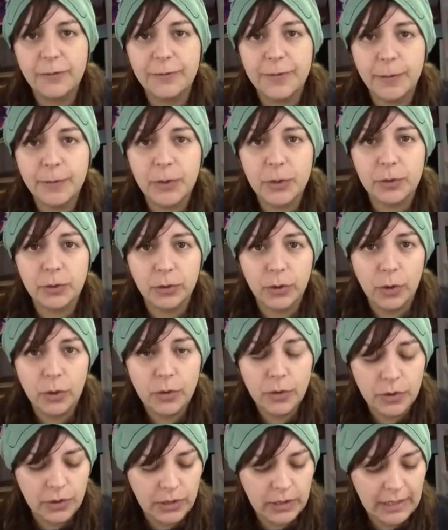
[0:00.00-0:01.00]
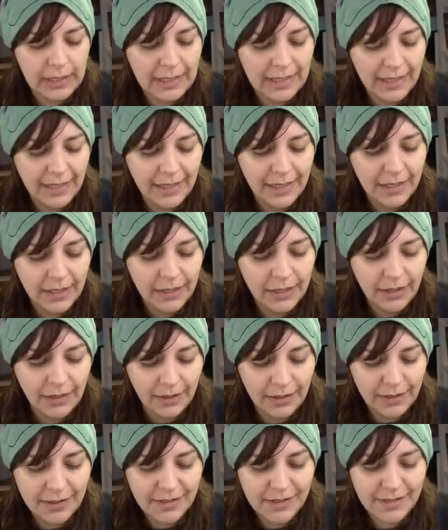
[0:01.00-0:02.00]
from your local
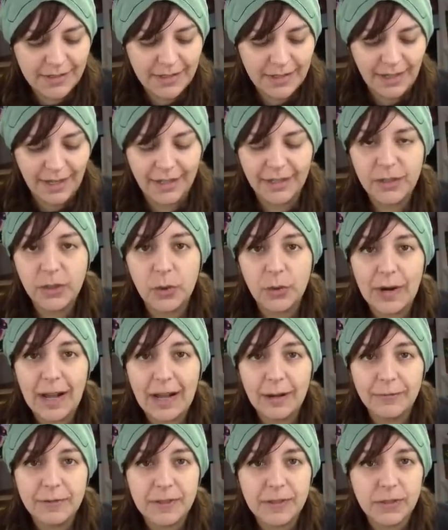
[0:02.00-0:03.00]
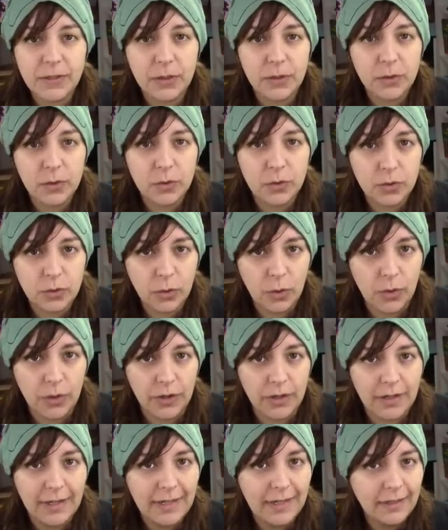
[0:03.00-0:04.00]
arts and crafts
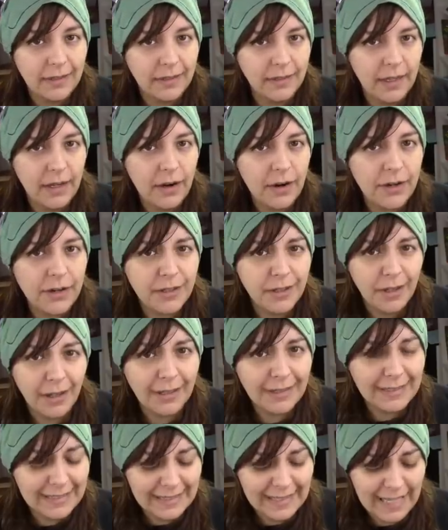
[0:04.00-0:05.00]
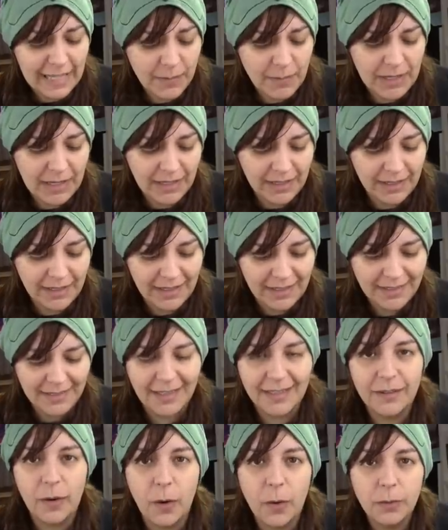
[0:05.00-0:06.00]
store. They are not claiming
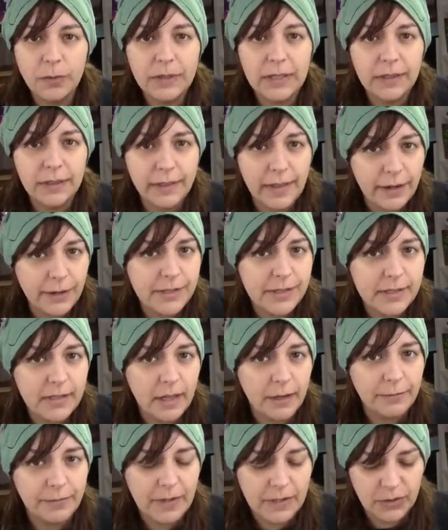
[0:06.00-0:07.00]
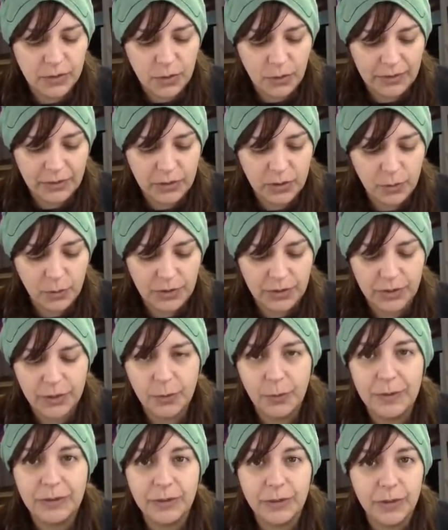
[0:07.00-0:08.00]
that only their stuff is going to
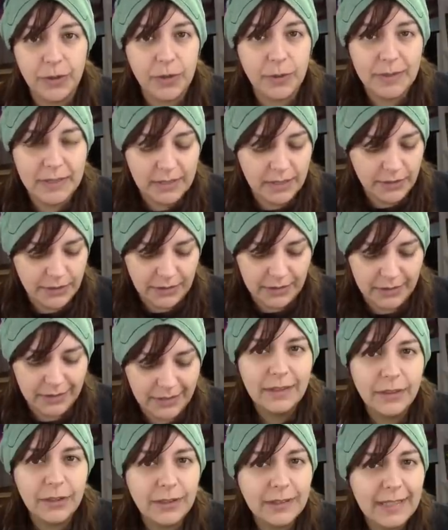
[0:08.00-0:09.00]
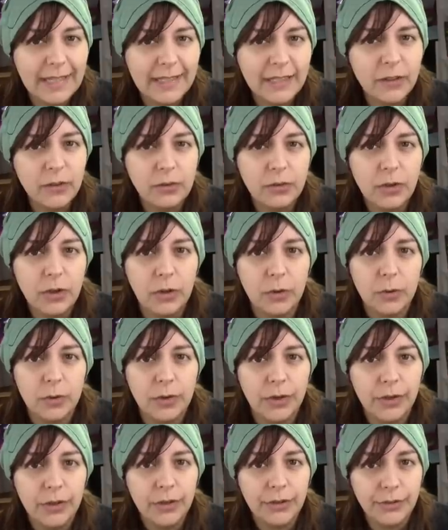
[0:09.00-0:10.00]
work with their material. They're letting you
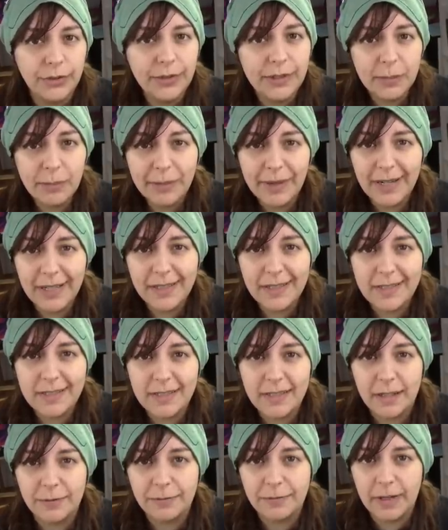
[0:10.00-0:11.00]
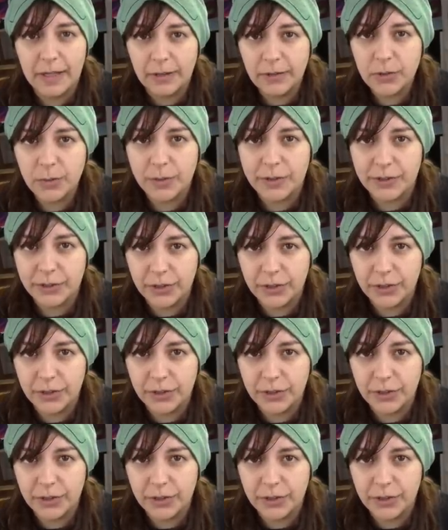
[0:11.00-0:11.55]
know you can buy this stuff elsewhere